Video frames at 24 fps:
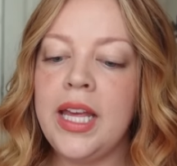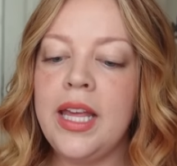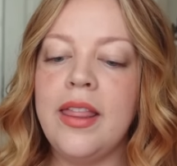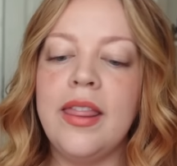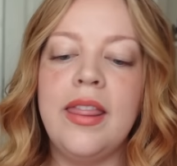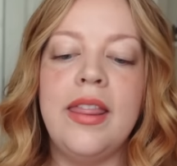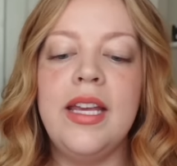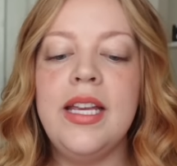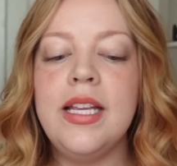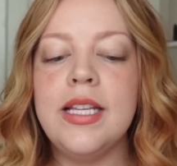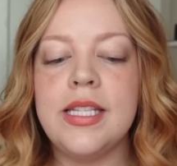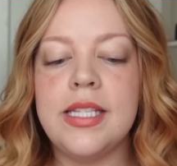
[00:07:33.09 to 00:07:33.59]

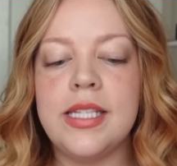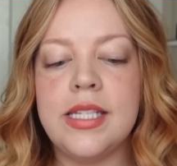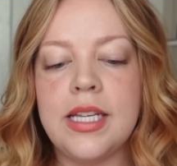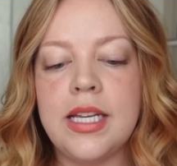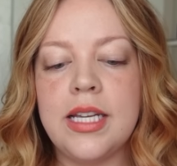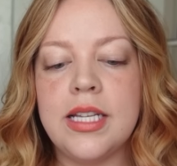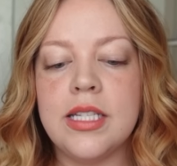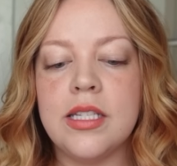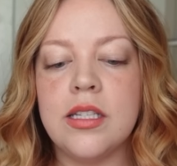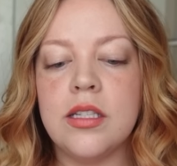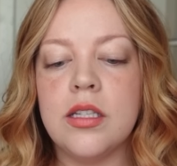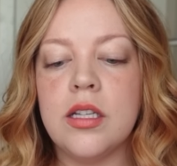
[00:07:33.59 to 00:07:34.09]
This
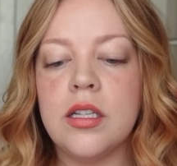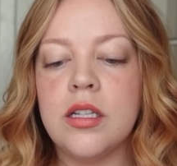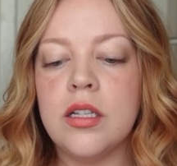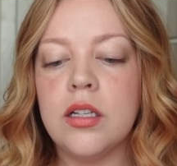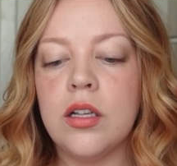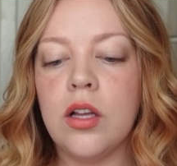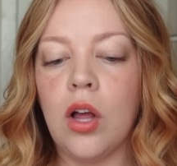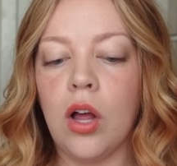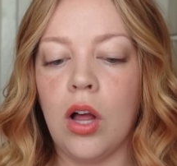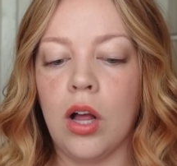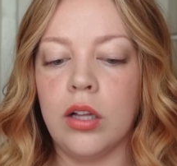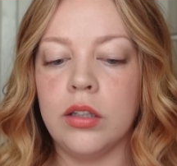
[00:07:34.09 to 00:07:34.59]
is
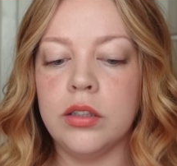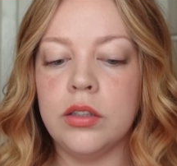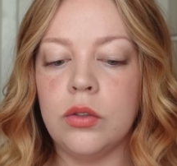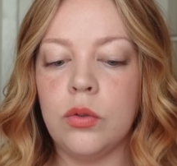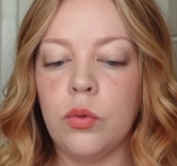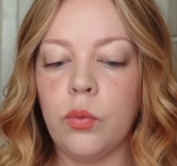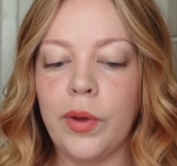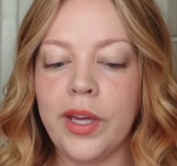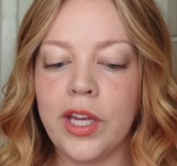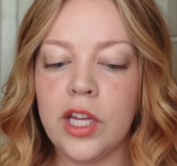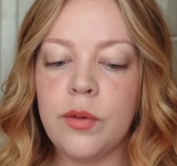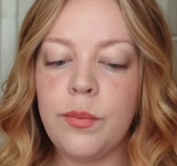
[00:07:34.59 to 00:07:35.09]
called
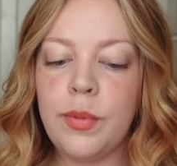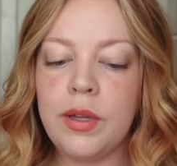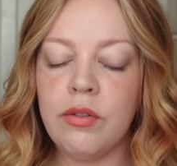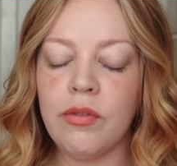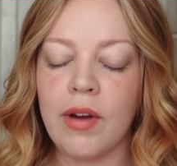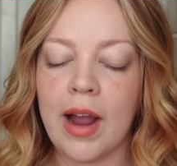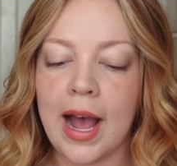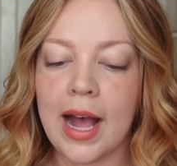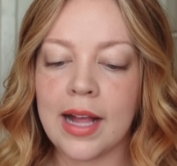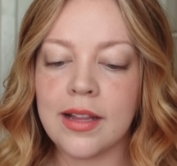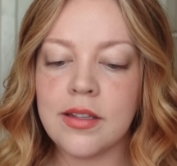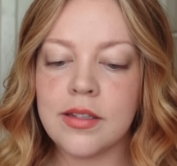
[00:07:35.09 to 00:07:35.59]
We Could Be
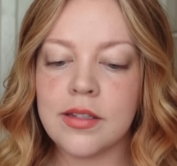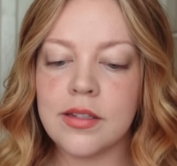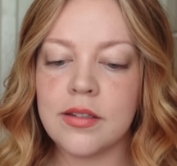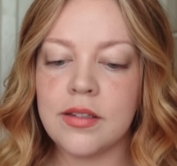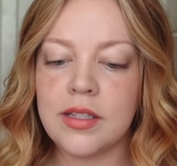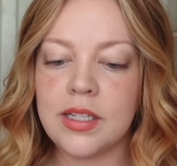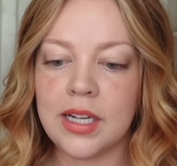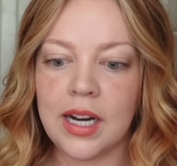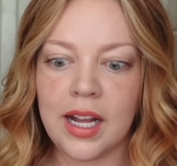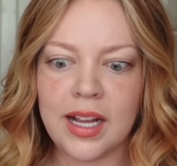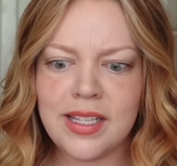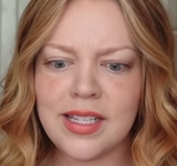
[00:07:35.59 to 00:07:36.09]
Rats.
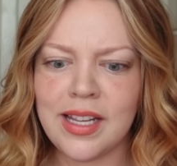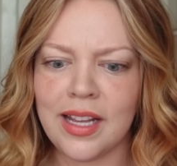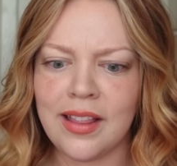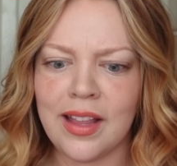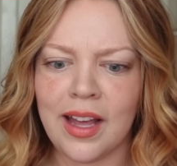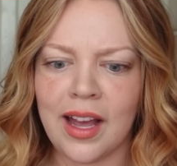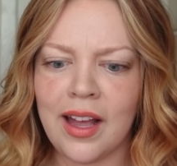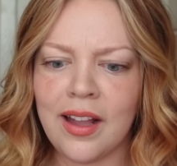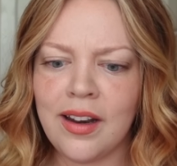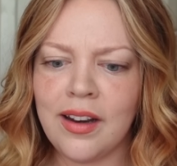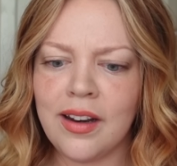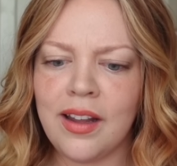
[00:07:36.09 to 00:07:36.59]
Did I say
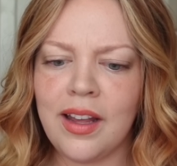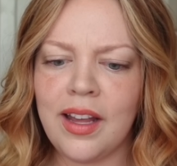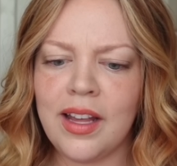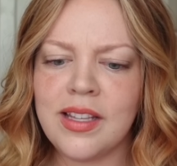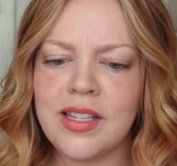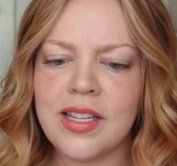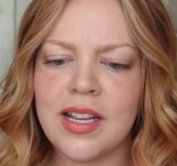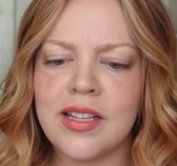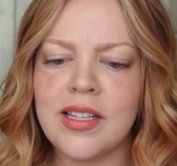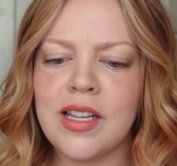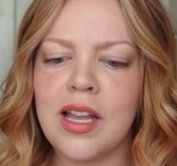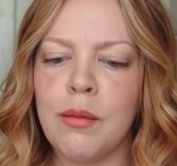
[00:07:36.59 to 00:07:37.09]
that?
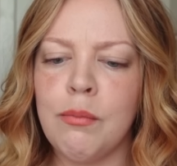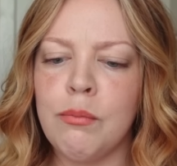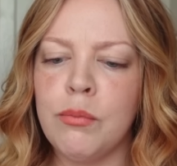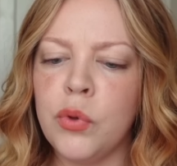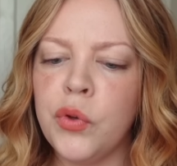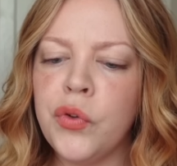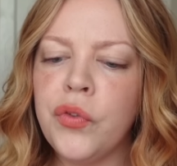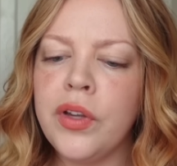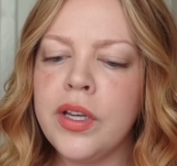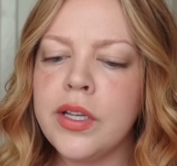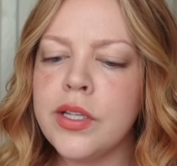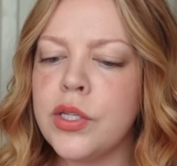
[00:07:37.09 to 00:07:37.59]
It says a
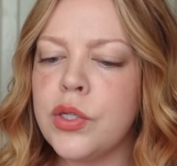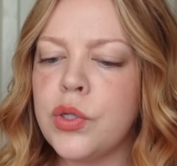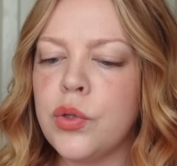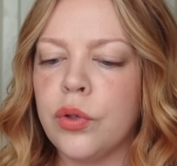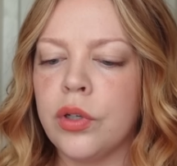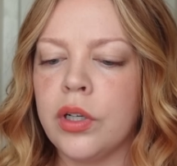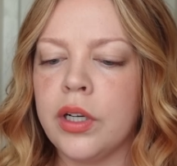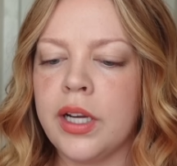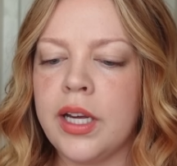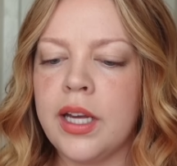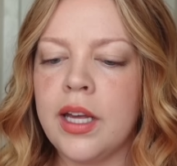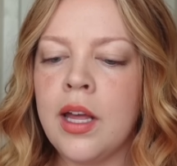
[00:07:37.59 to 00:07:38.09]
moving
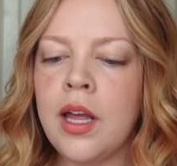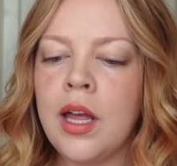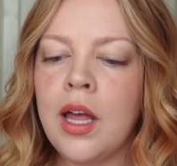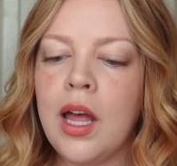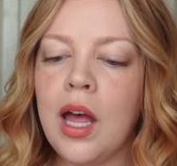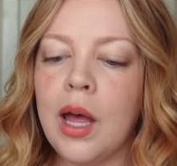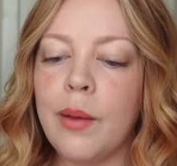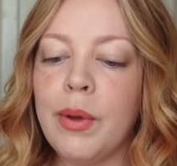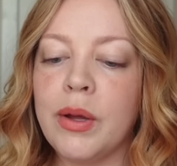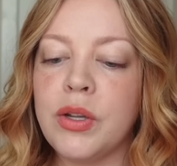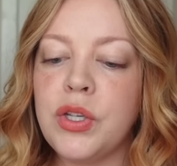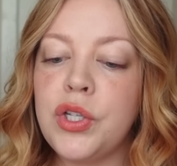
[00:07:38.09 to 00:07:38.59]
story
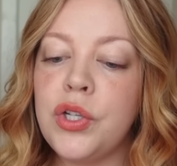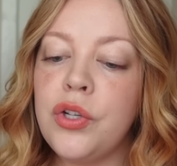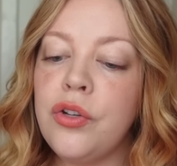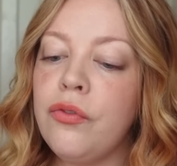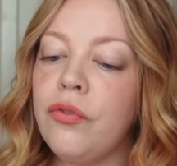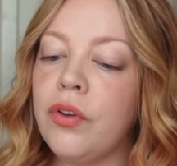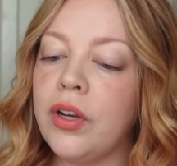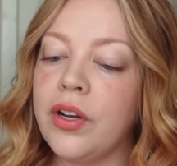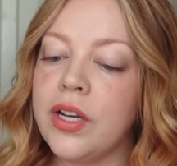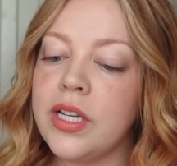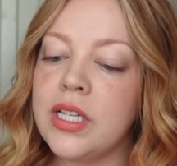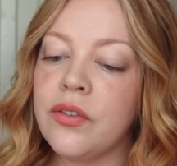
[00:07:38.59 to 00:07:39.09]
about two
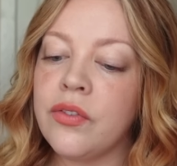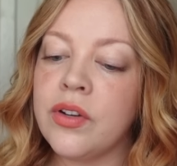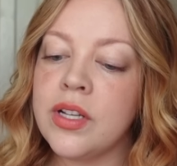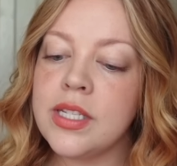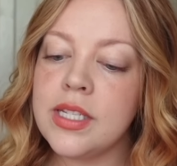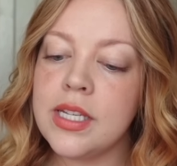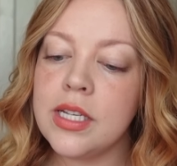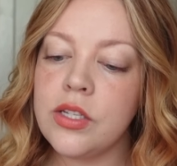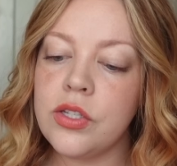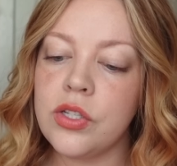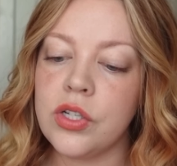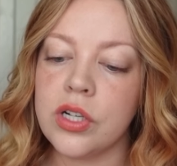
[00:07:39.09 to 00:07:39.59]
very different
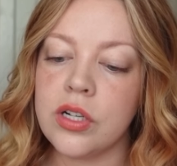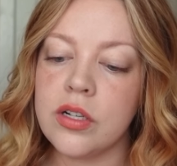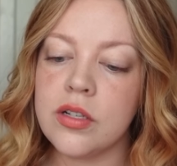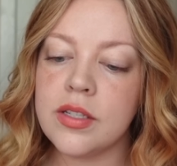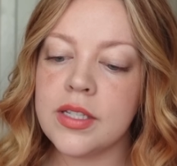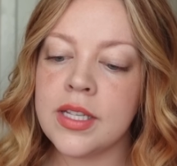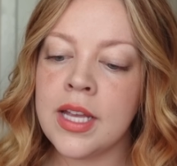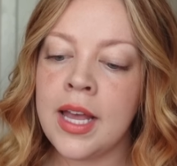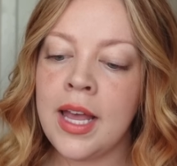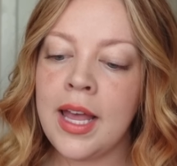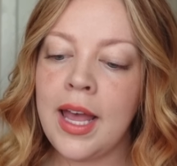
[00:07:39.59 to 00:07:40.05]
sisters